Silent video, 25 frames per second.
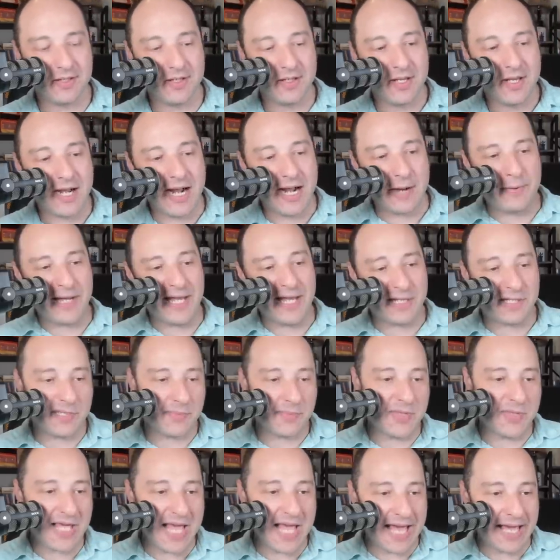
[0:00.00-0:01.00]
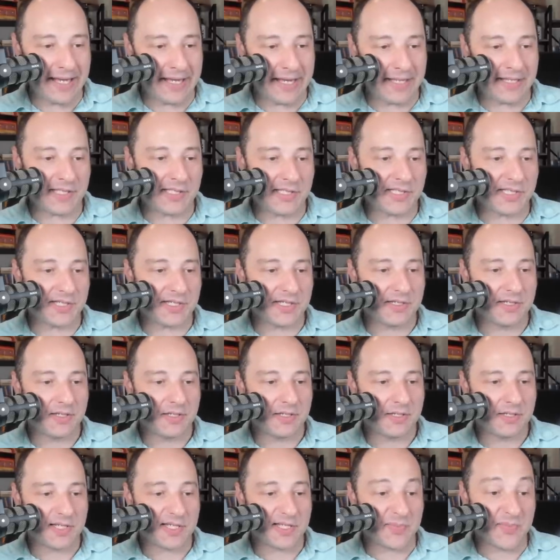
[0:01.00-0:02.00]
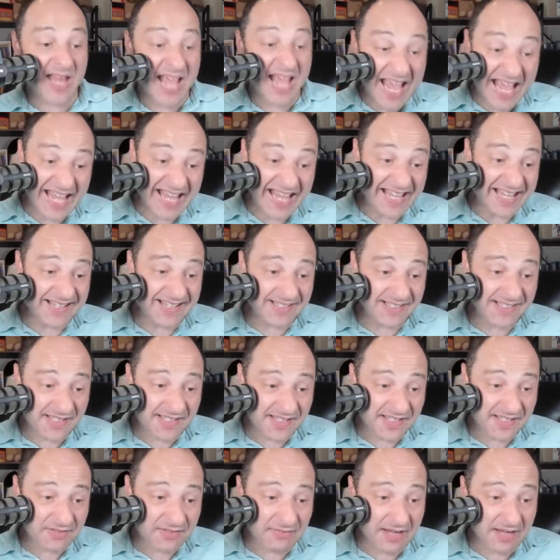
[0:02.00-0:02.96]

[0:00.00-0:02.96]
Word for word: right, we got some yays some days.